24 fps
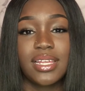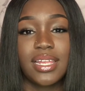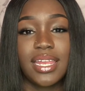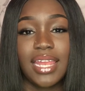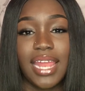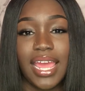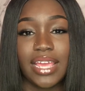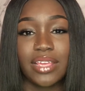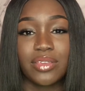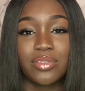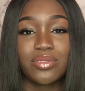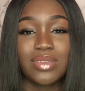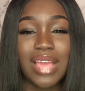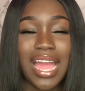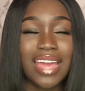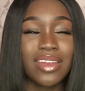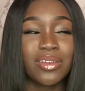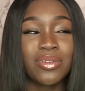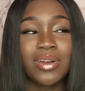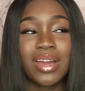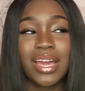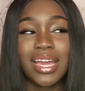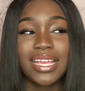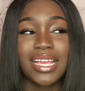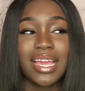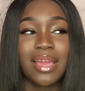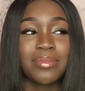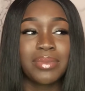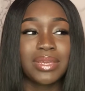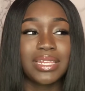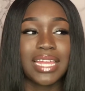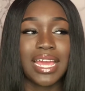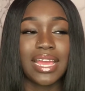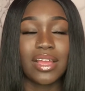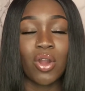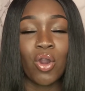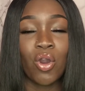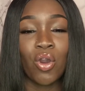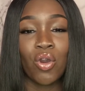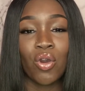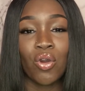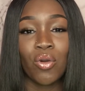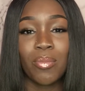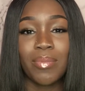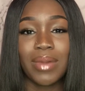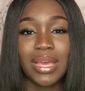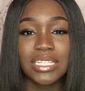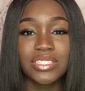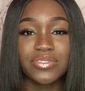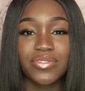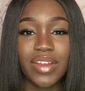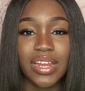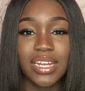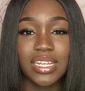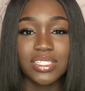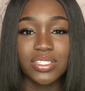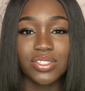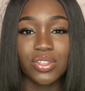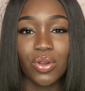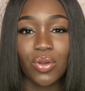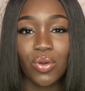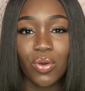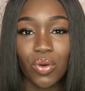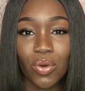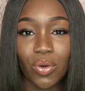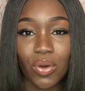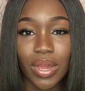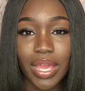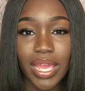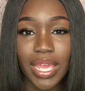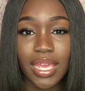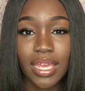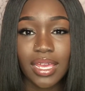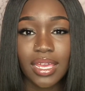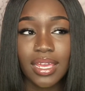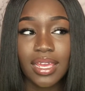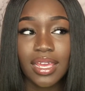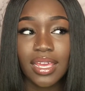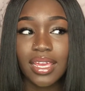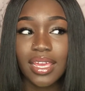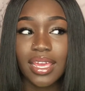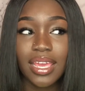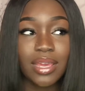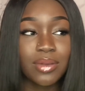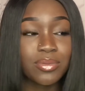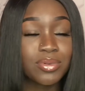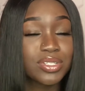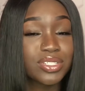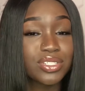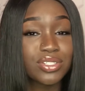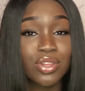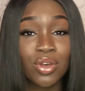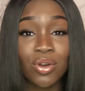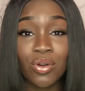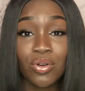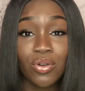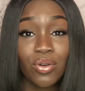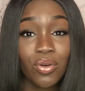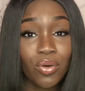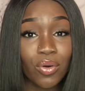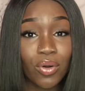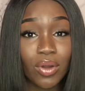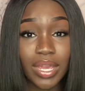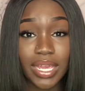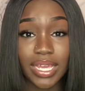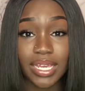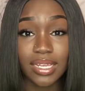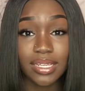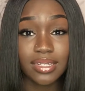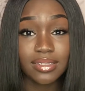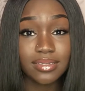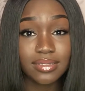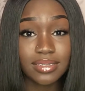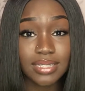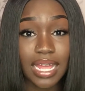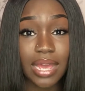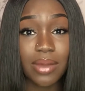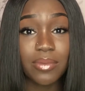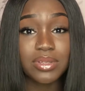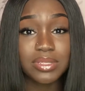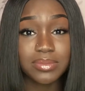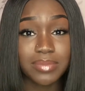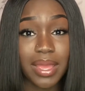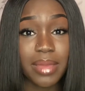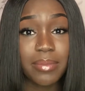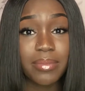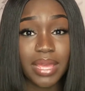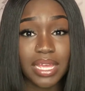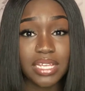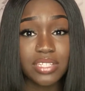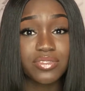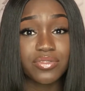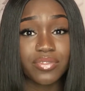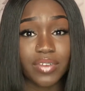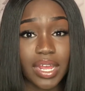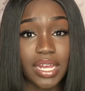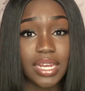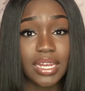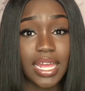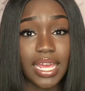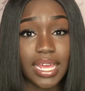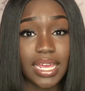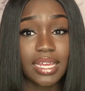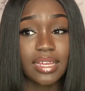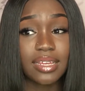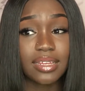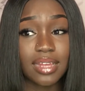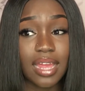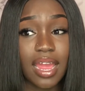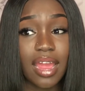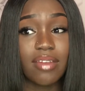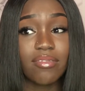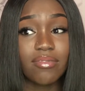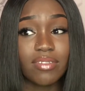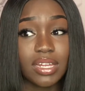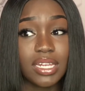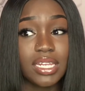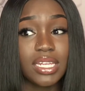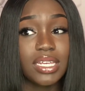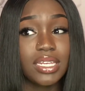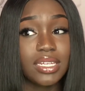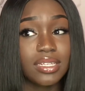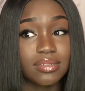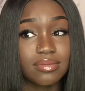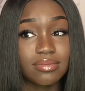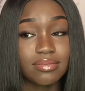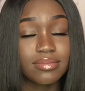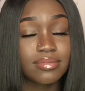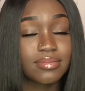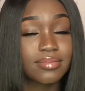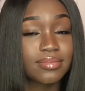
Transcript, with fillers: Like, I know how y'all be like, oh, best friend is the koi. It was no koi. That was my best friend. Like, I really...